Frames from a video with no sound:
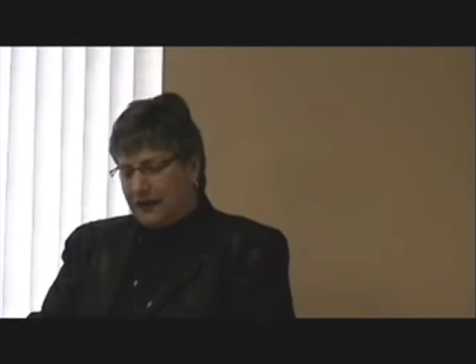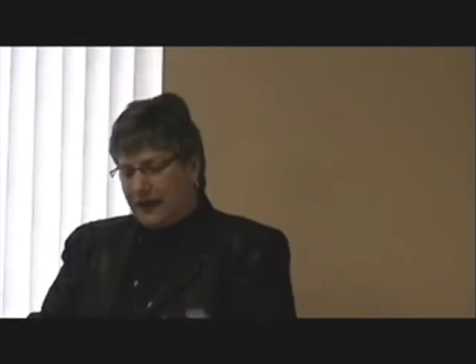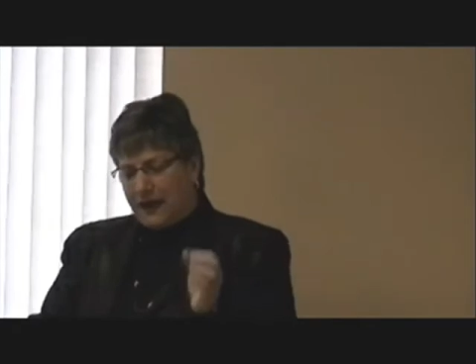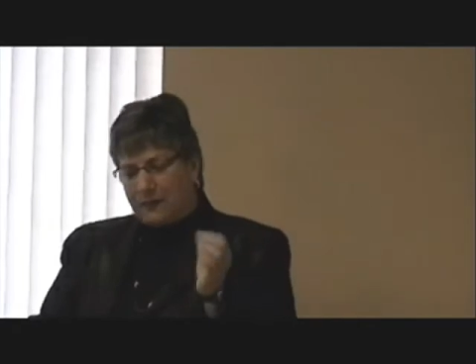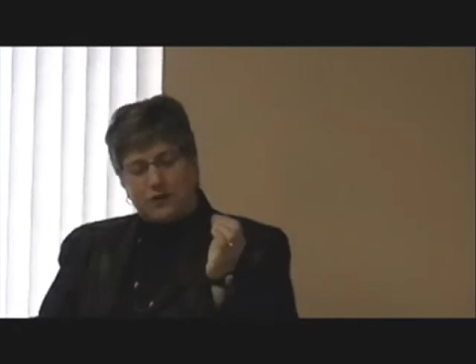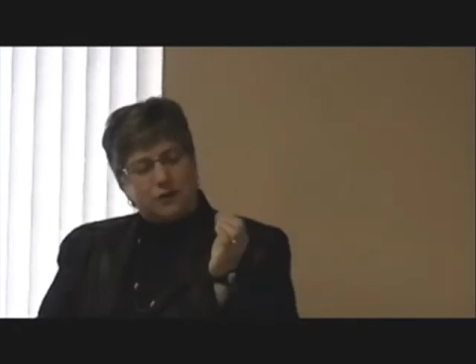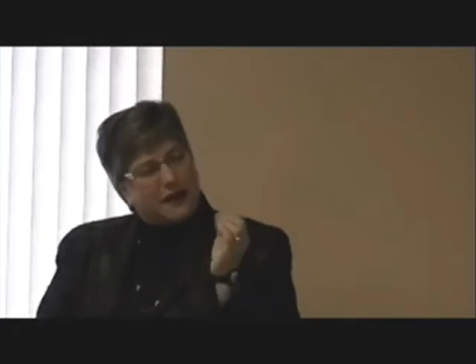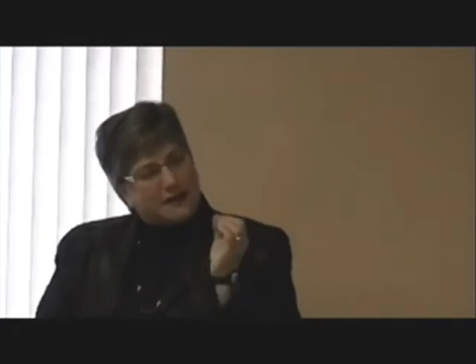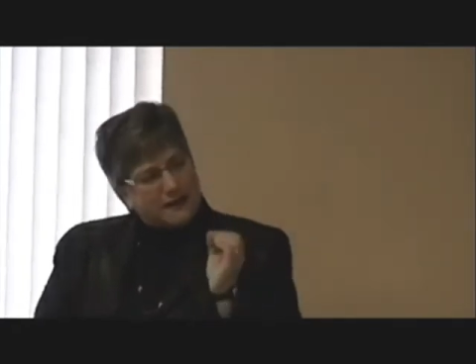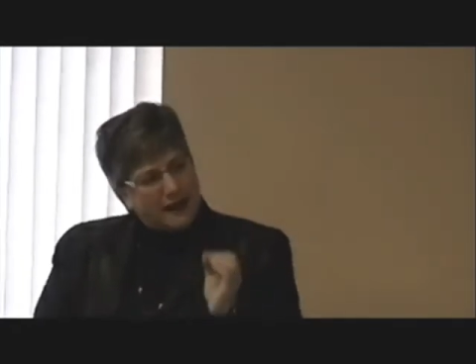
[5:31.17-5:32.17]
and being
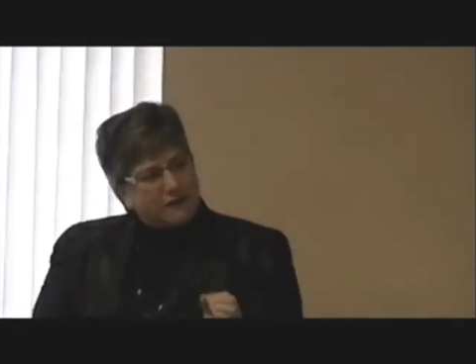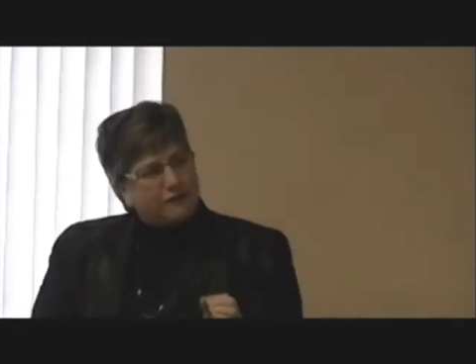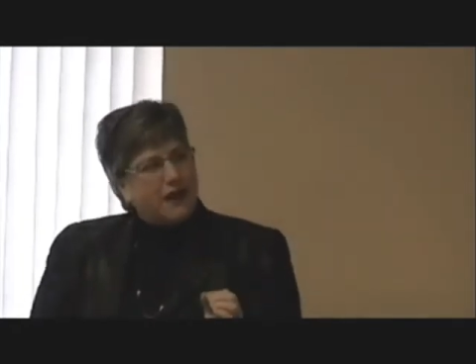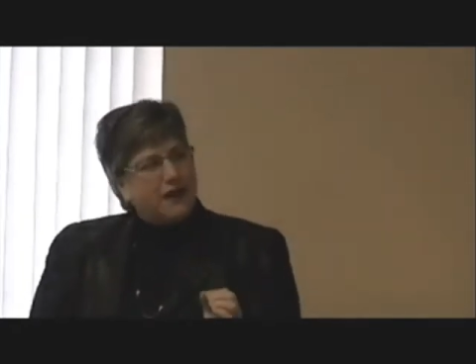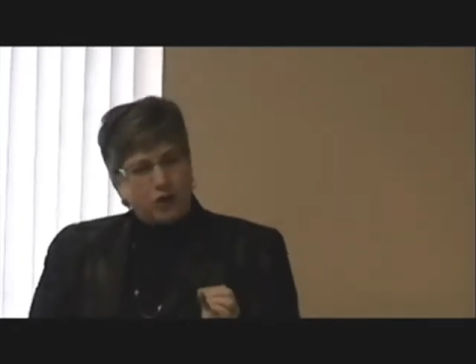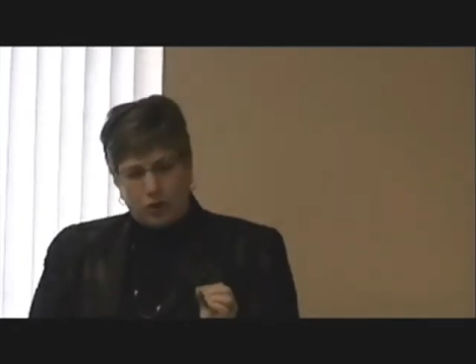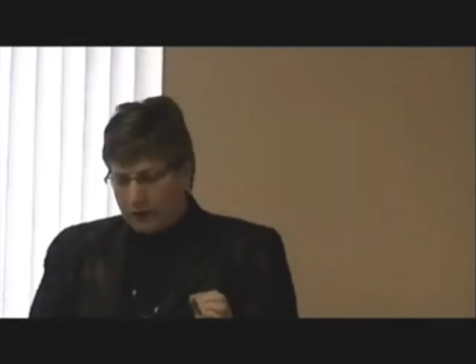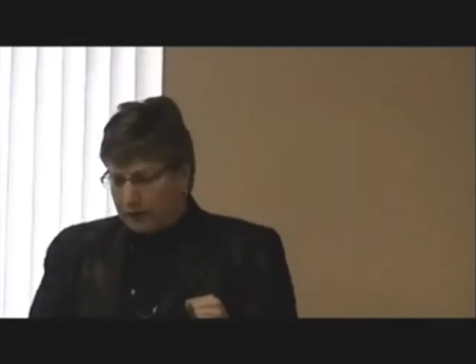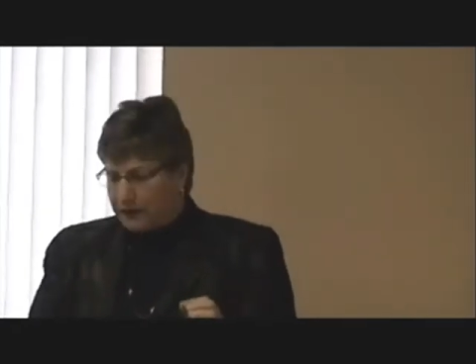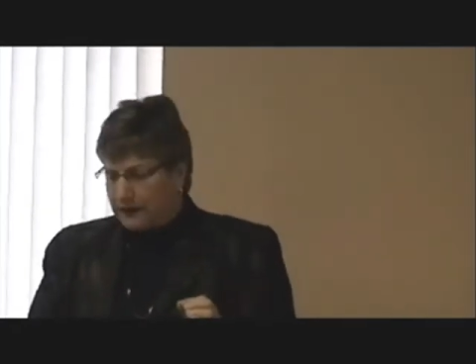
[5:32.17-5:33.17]
able to
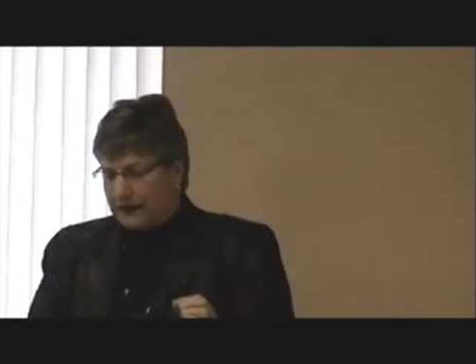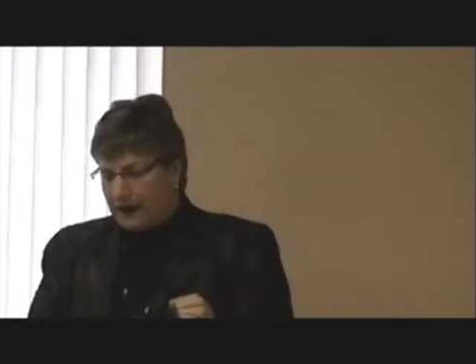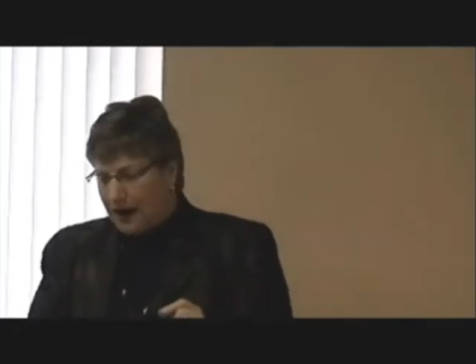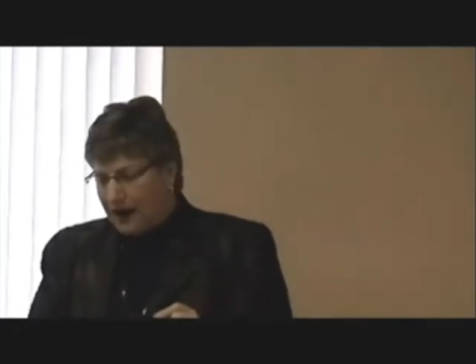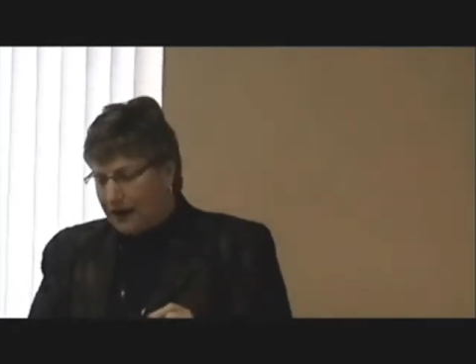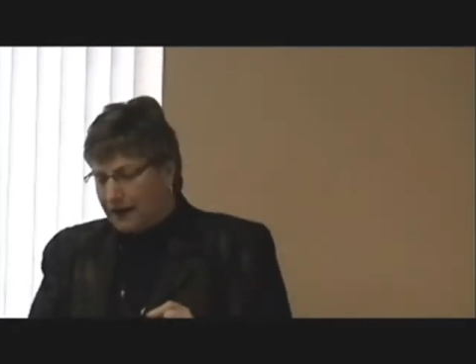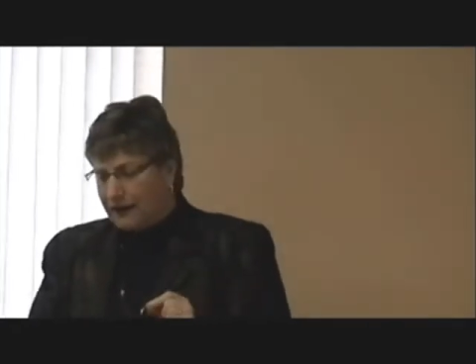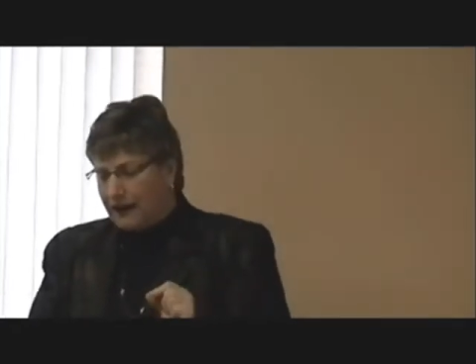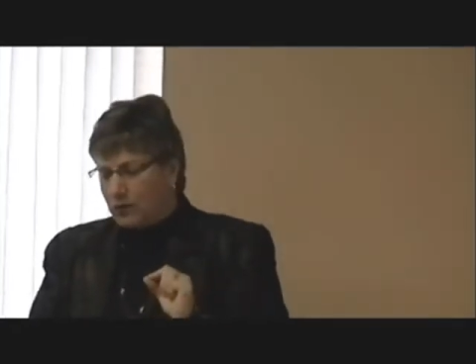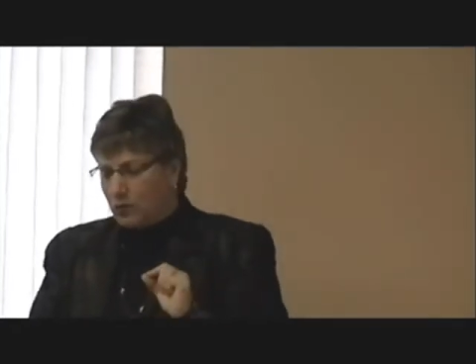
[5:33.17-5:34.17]
identify who we really
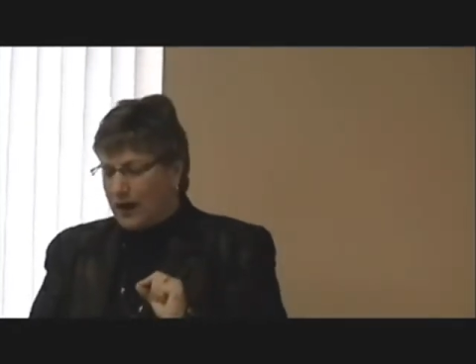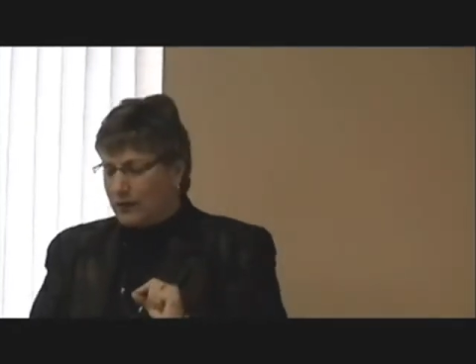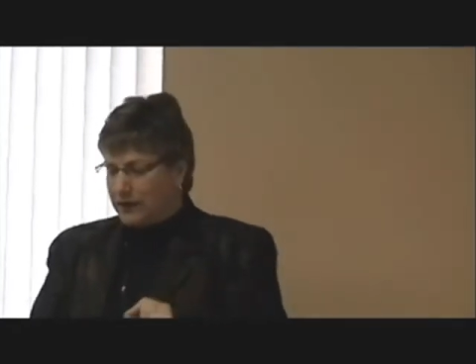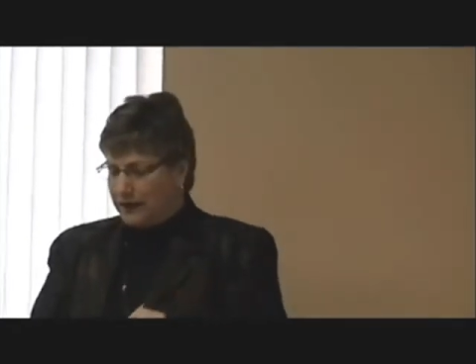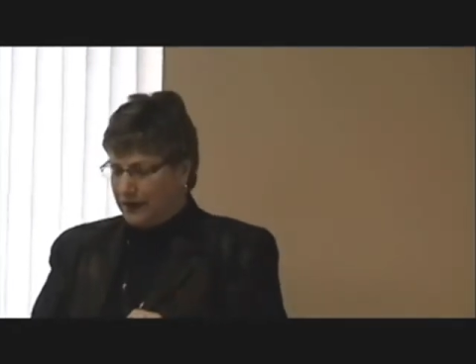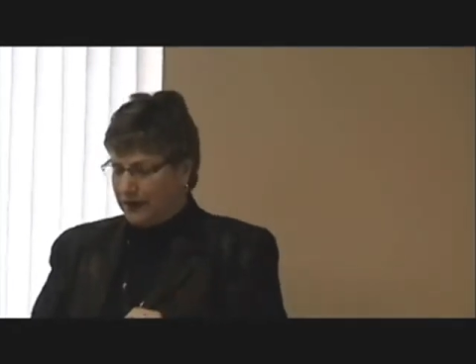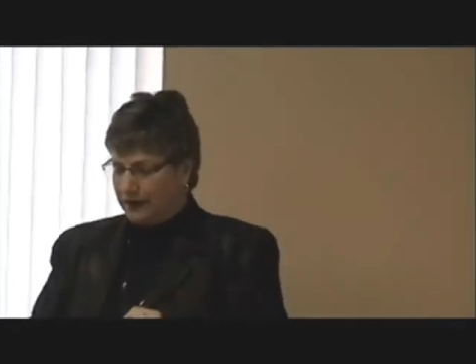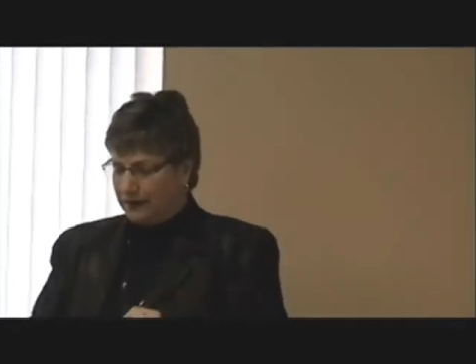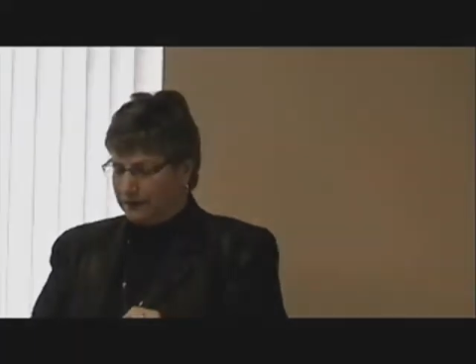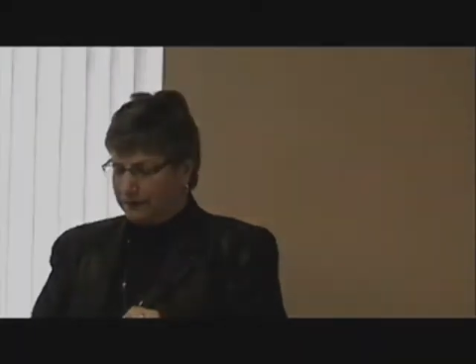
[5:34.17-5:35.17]
are and why we're
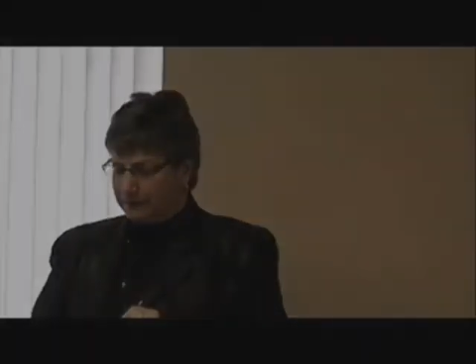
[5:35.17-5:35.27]
here.